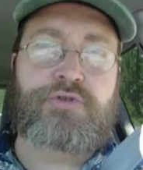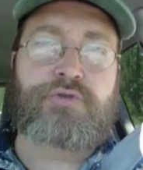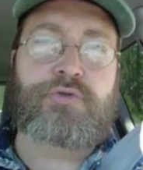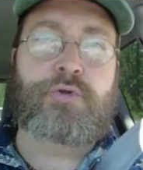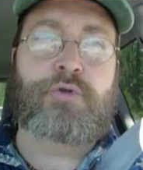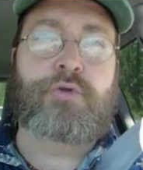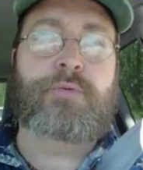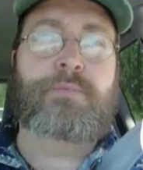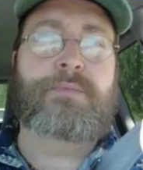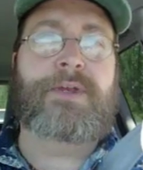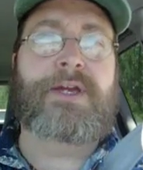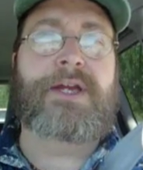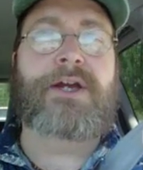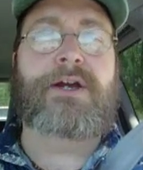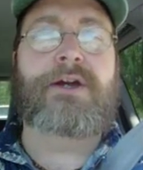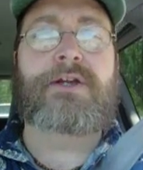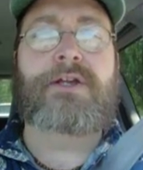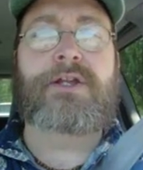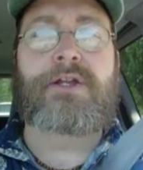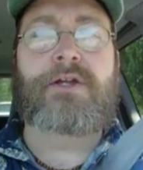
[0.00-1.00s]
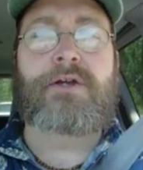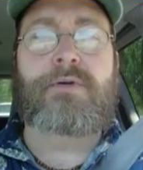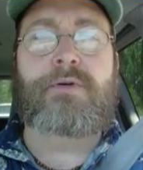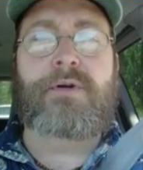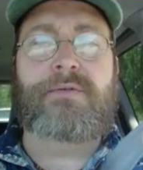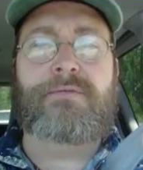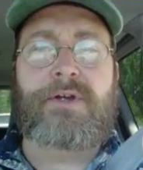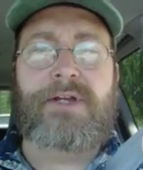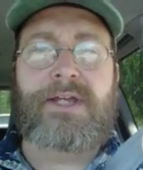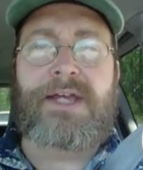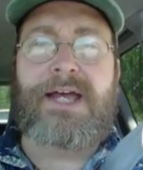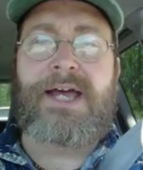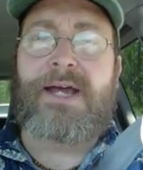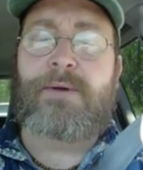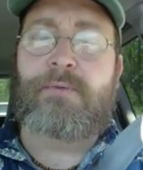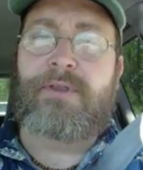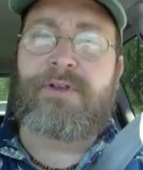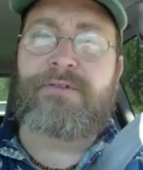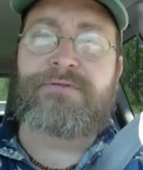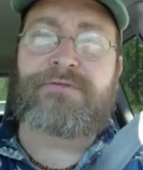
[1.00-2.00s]
troupe there, you know, of a guy
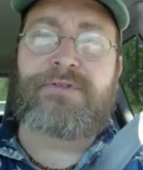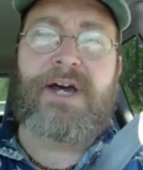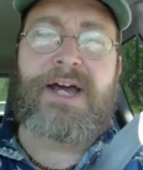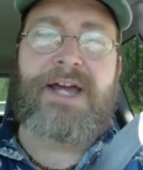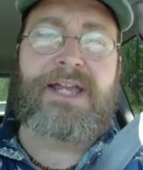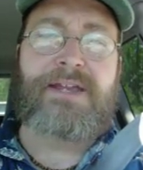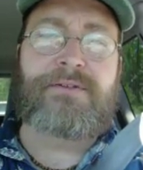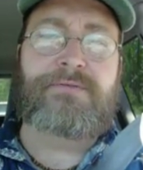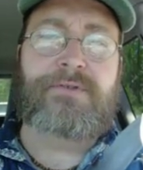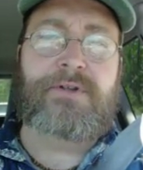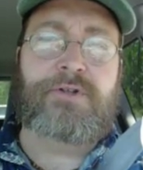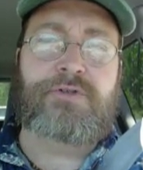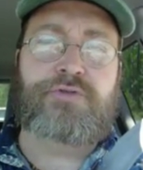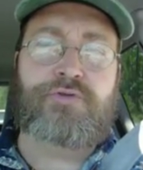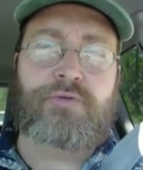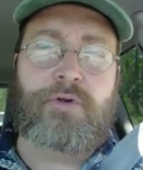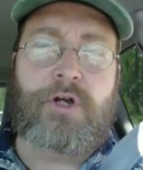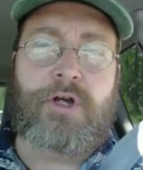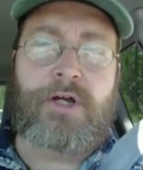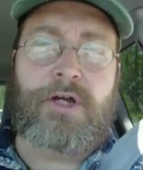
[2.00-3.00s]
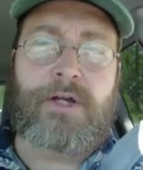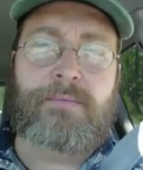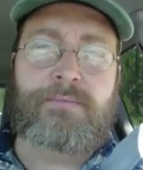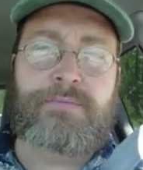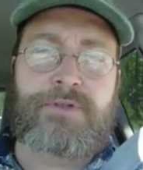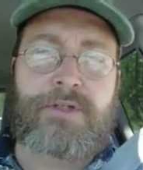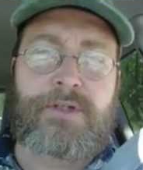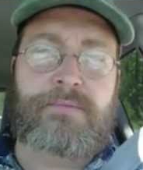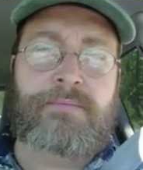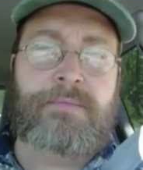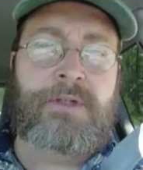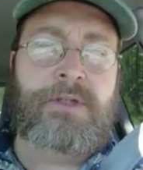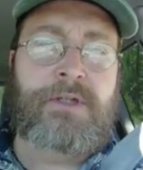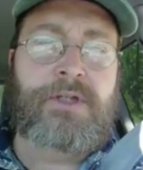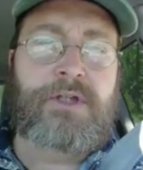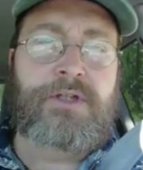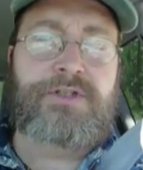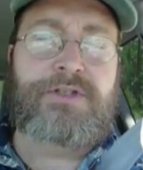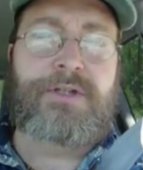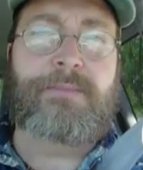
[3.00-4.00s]
with a fife and the drums and
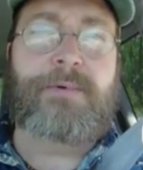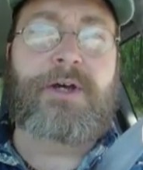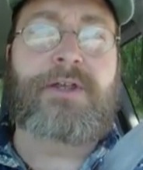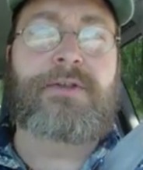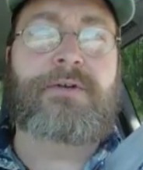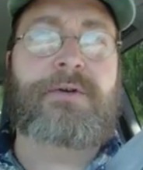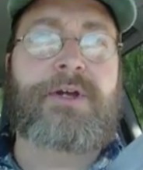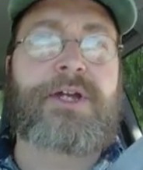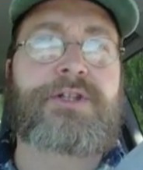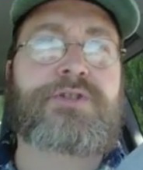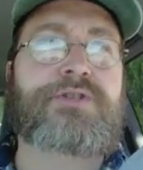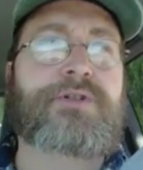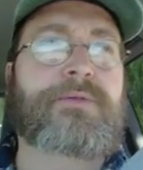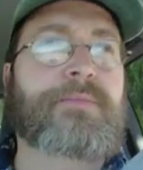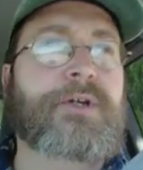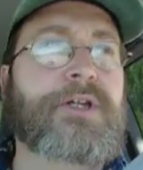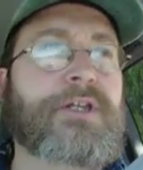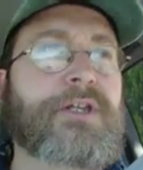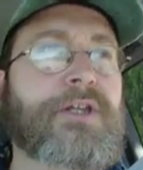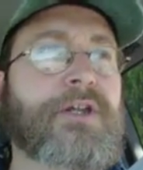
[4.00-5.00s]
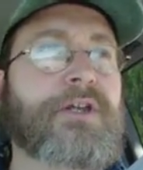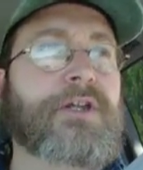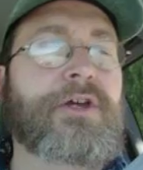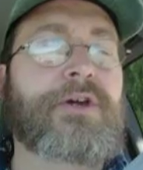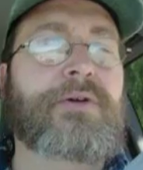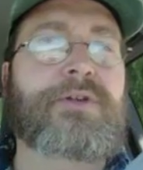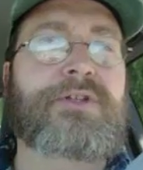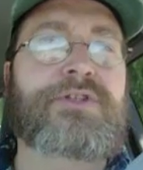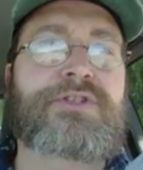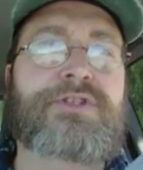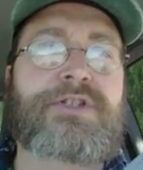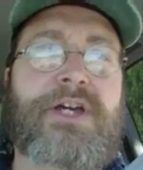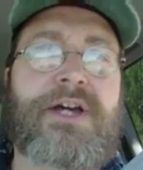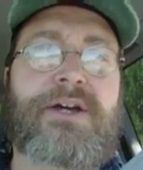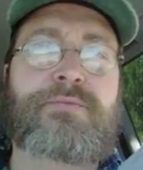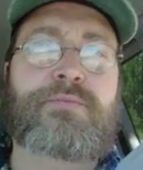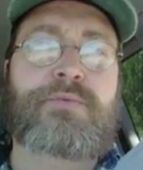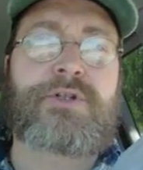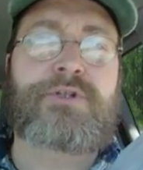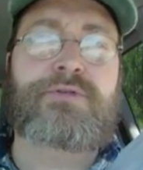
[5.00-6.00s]
some other instrument, you know, and
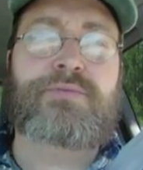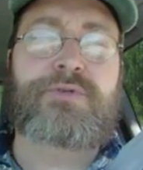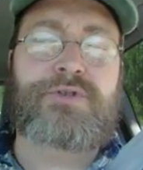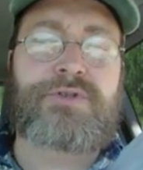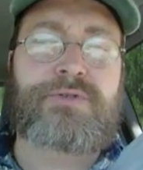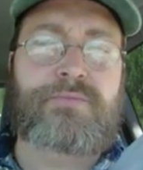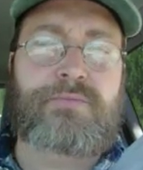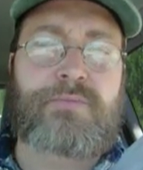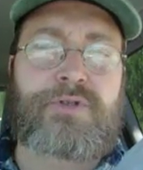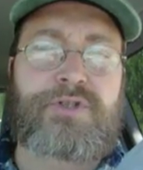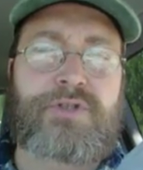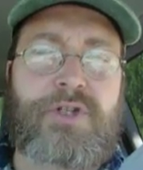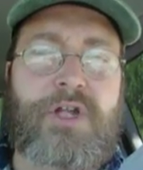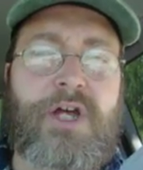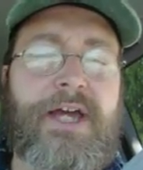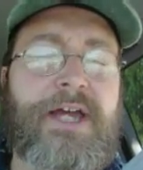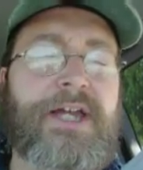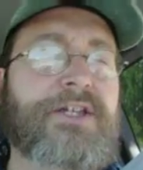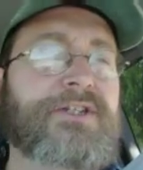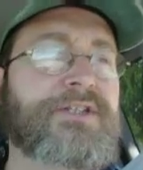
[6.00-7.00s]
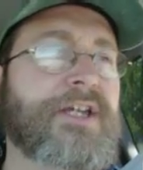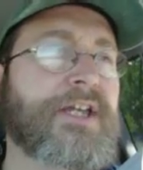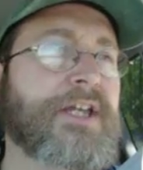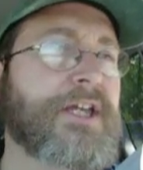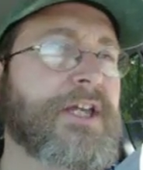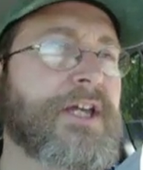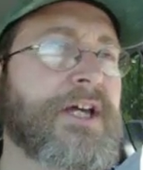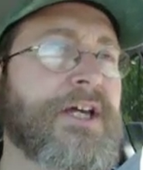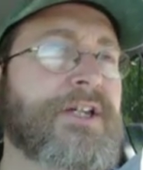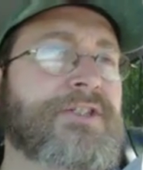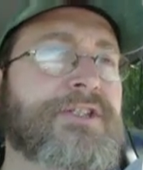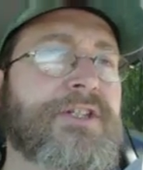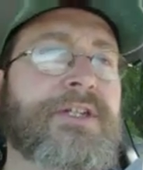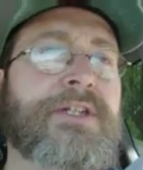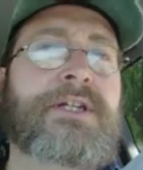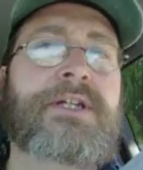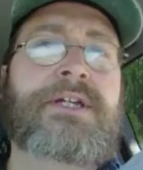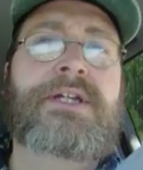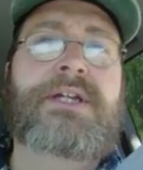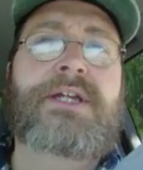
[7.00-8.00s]
stuff, which was was nice, I guess. And
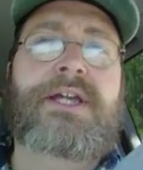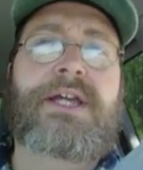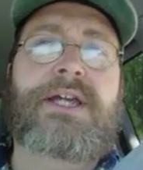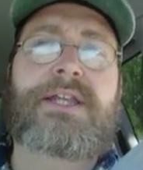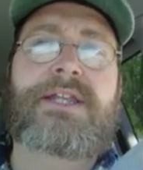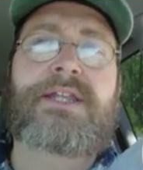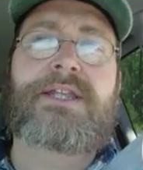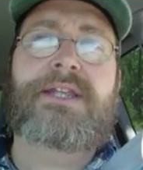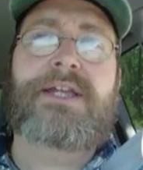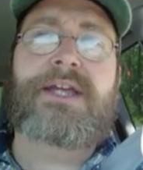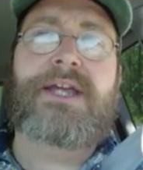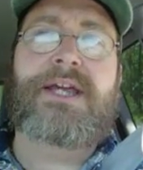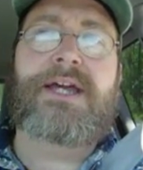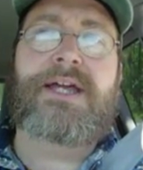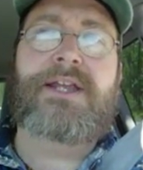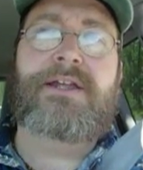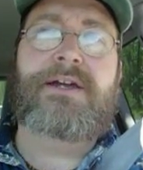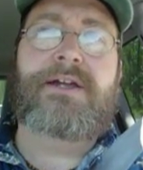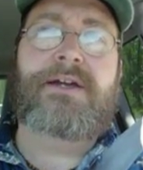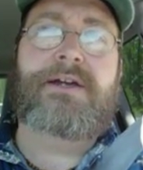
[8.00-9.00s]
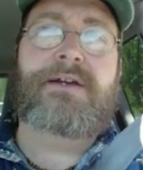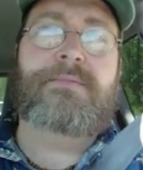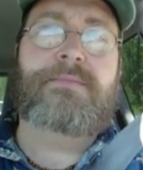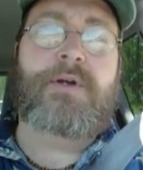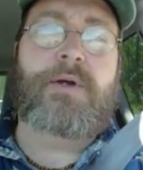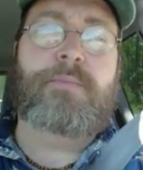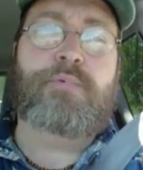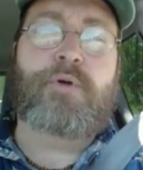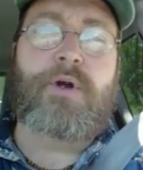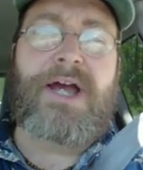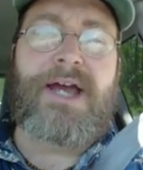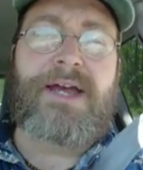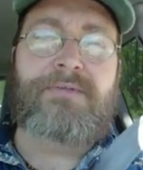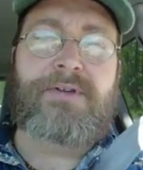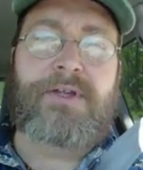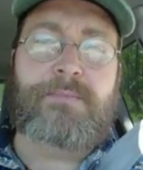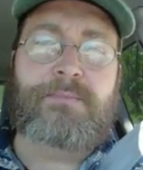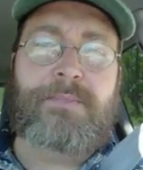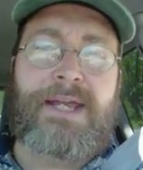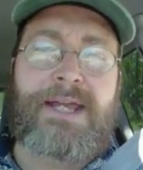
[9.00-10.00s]
and then they had a, a
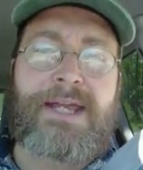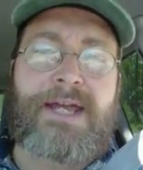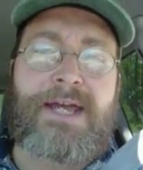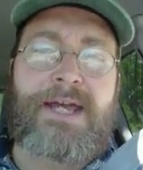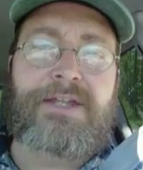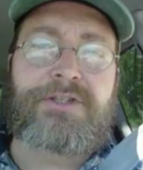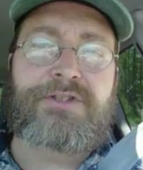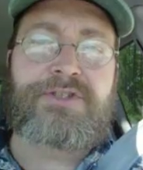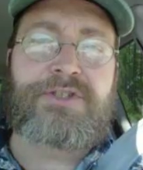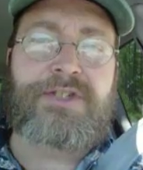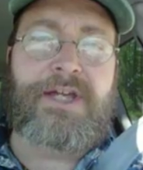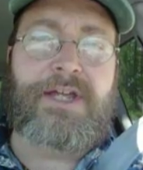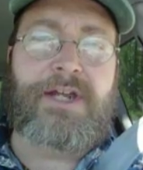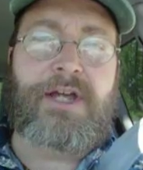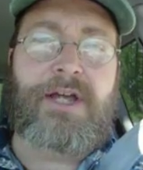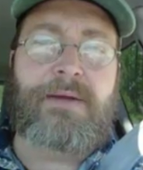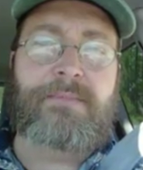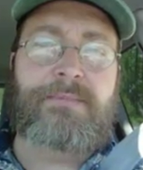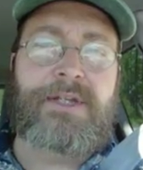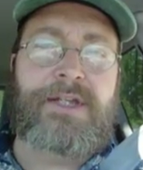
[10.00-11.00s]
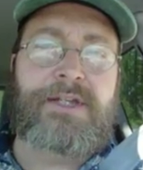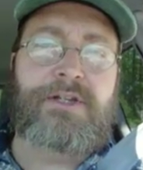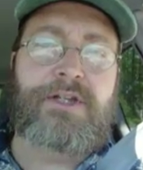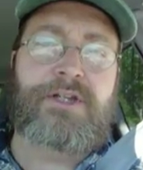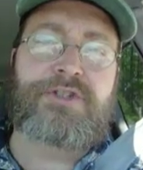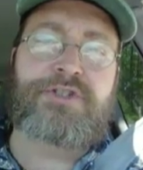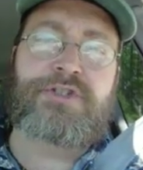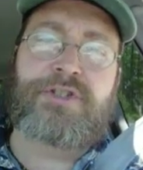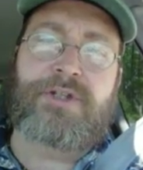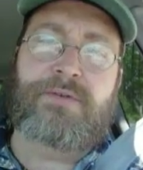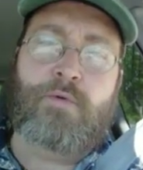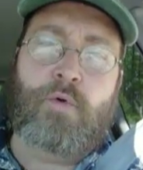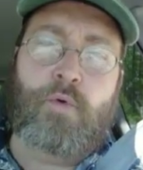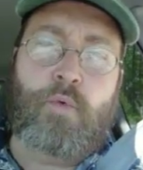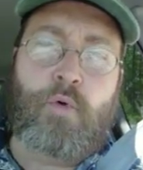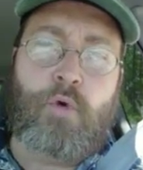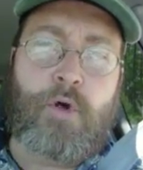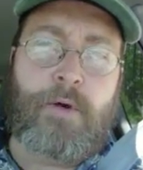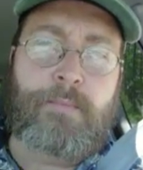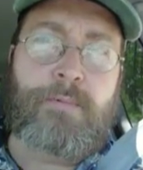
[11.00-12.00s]
private band set up that does Civil
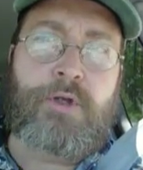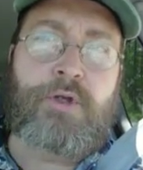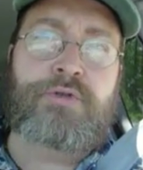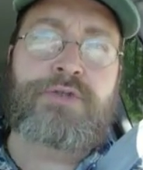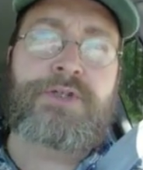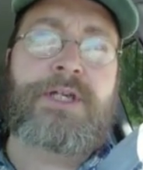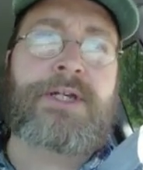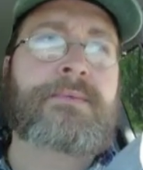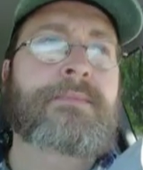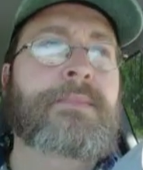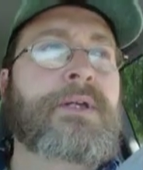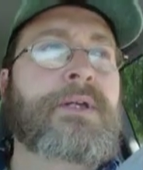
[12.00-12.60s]
War music.